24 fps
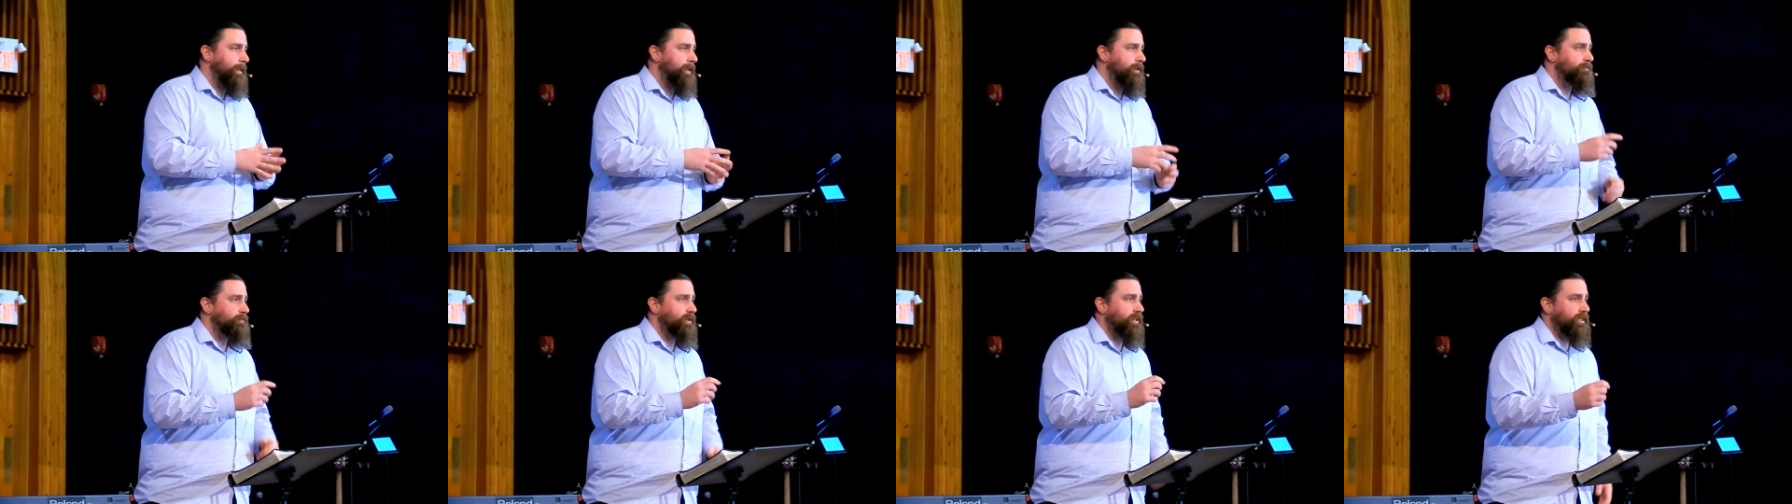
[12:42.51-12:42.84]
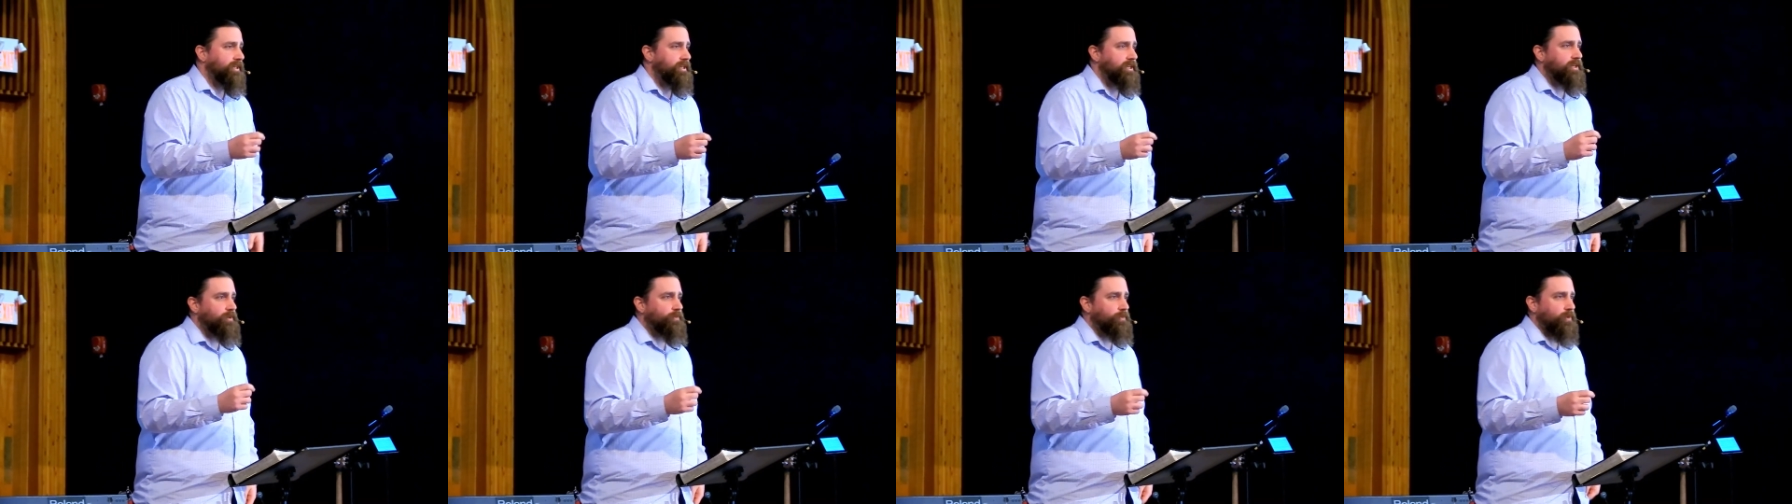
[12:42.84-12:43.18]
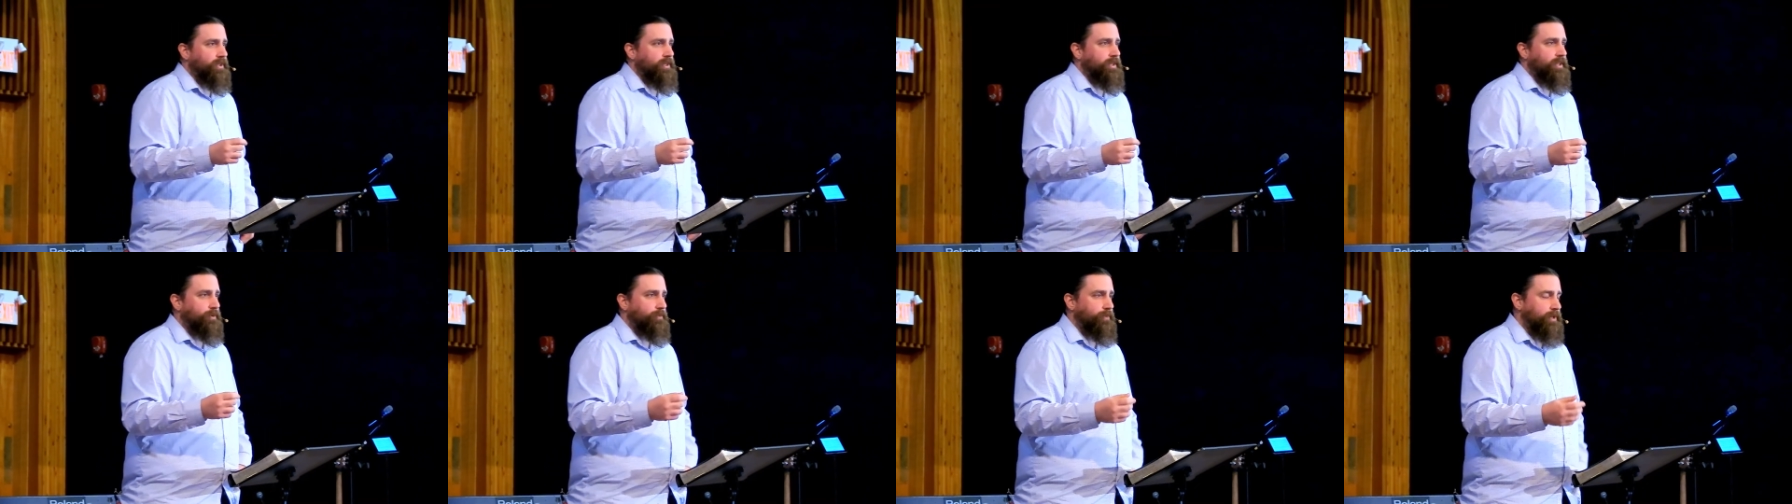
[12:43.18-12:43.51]
But a key
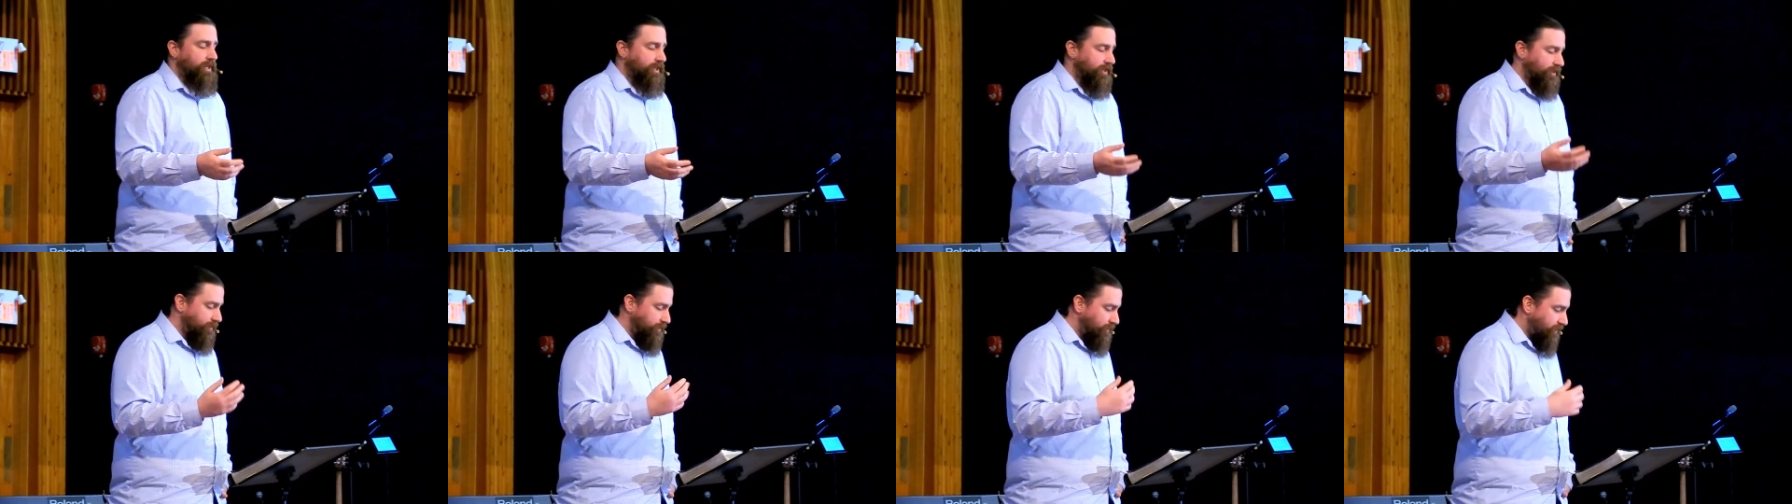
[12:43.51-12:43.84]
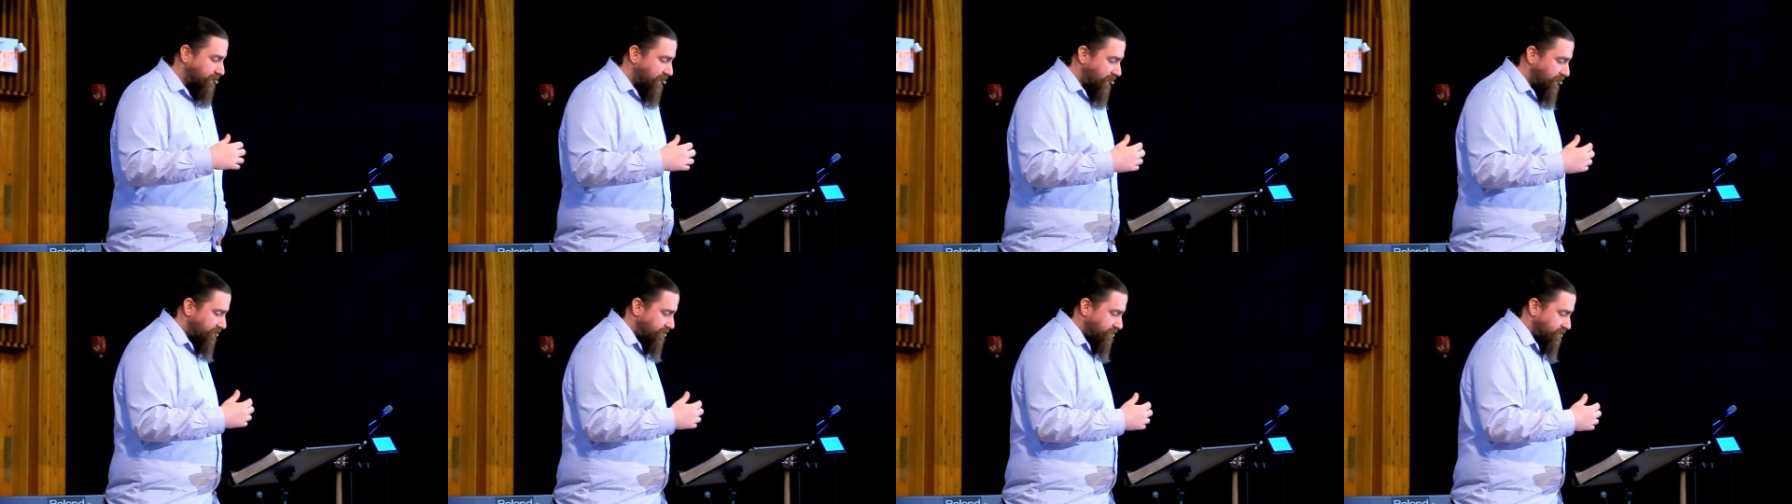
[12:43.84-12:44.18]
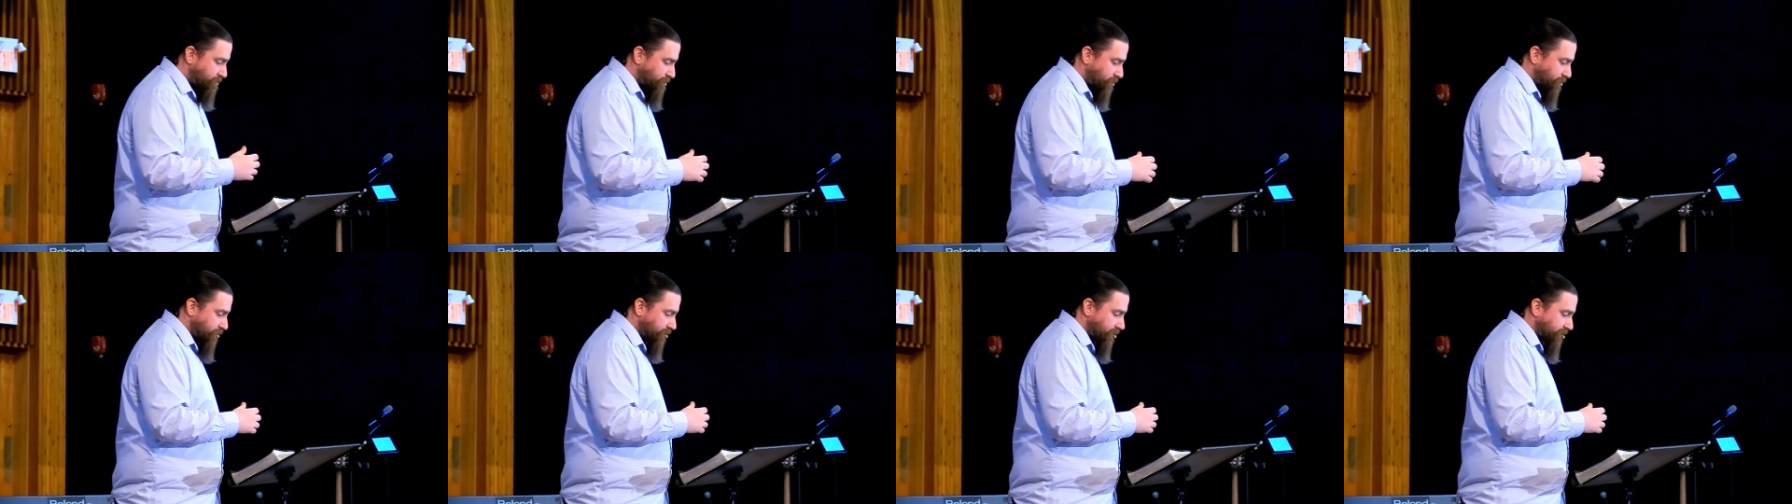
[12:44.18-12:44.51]
one that we can look at this
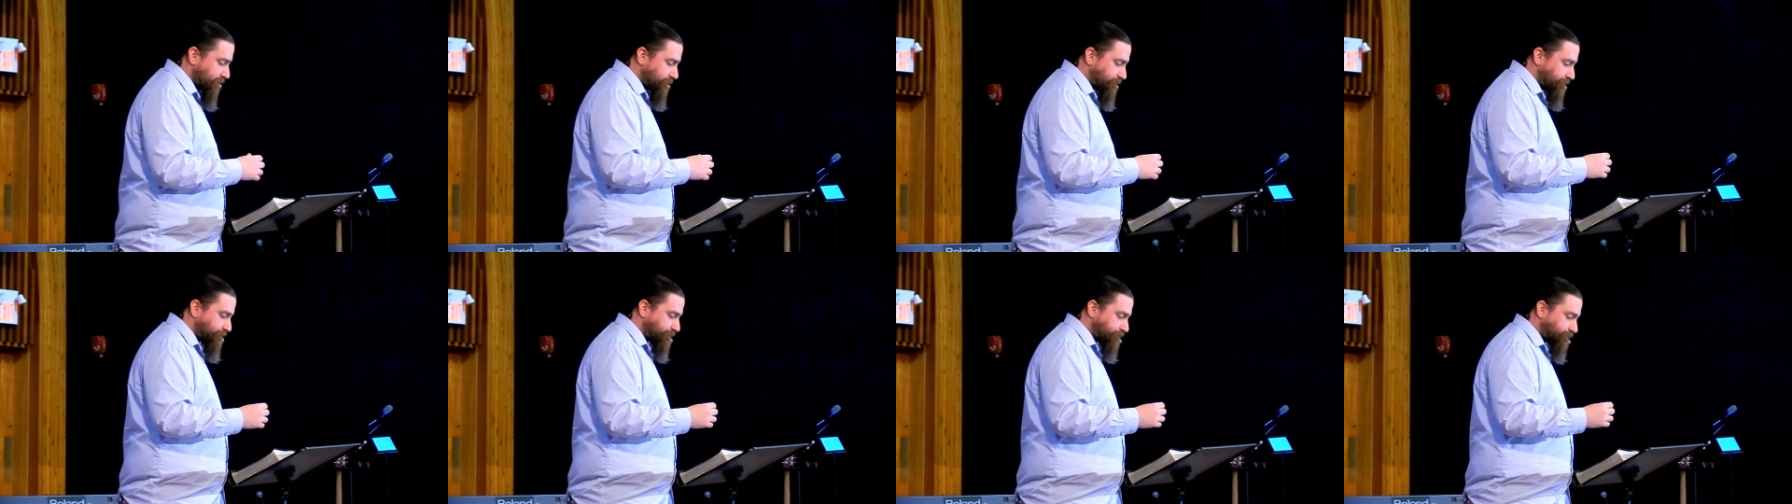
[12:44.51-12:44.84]
morning